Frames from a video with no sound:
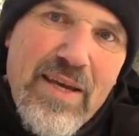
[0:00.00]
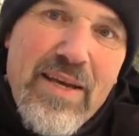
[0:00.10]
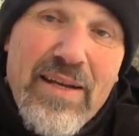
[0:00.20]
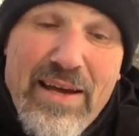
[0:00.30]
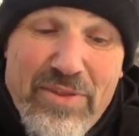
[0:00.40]

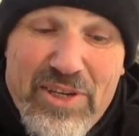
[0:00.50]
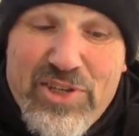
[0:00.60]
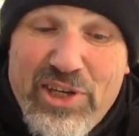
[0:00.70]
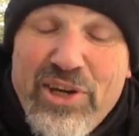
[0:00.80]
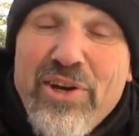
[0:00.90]
Now this
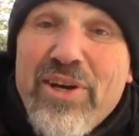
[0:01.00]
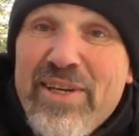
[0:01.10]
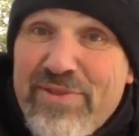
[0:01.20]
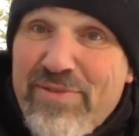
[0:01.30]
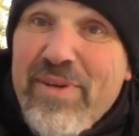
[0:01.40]
here
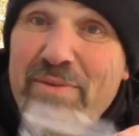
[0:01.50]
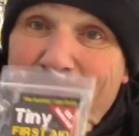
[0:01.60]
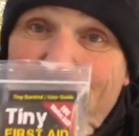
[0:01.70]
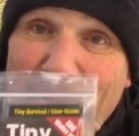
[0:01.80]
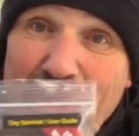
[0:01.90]
is
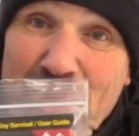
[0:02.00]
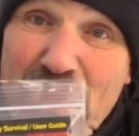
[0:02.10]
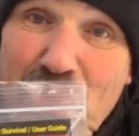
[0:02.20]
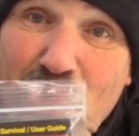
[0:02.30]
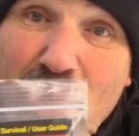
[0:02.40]
very
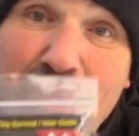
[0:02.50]
cool.